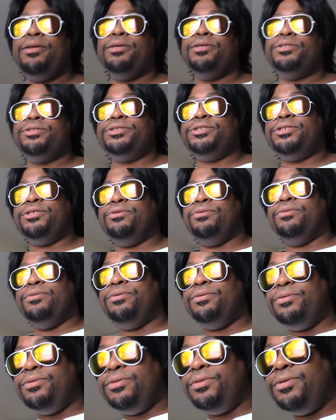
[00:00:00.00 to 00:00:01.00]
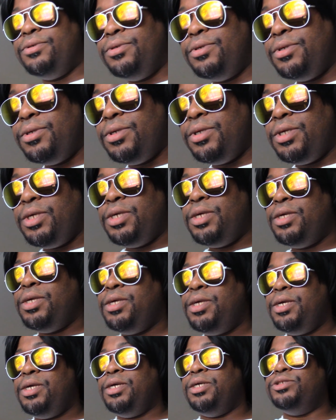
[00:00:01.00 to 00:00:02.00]
Shoot.
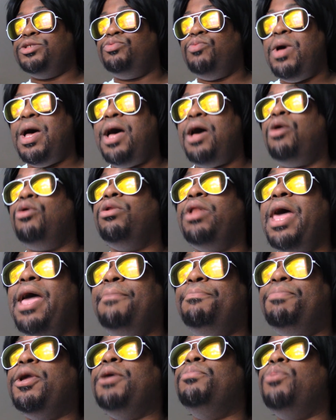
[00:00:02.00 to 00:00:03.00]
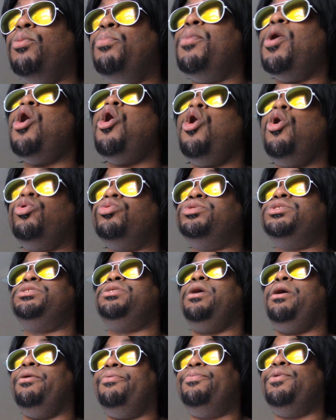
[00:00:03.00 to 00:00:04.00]
That's why I don't let people borrow
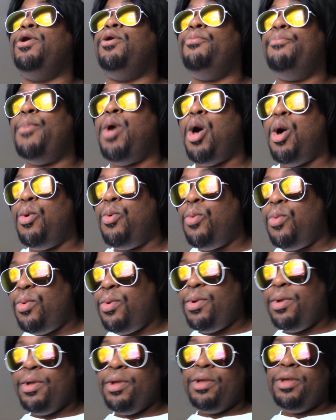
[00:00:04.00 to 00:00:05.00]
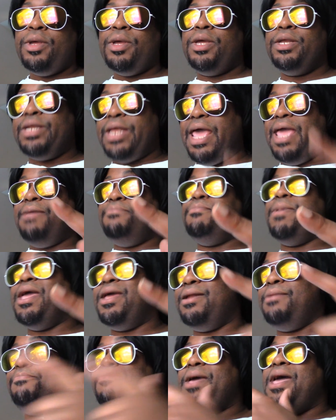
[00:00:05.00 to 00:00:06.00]
stuff no more. They
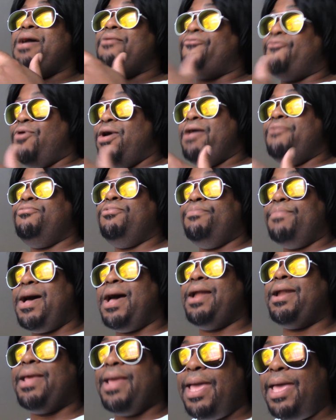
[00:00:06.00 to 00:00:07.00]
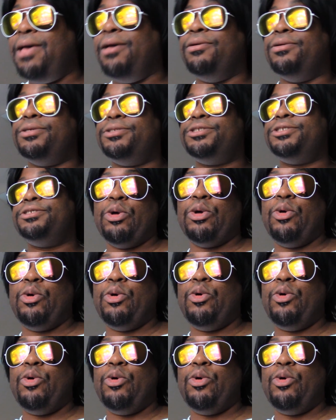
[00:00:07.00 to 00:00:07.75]
made it bad for everybody else.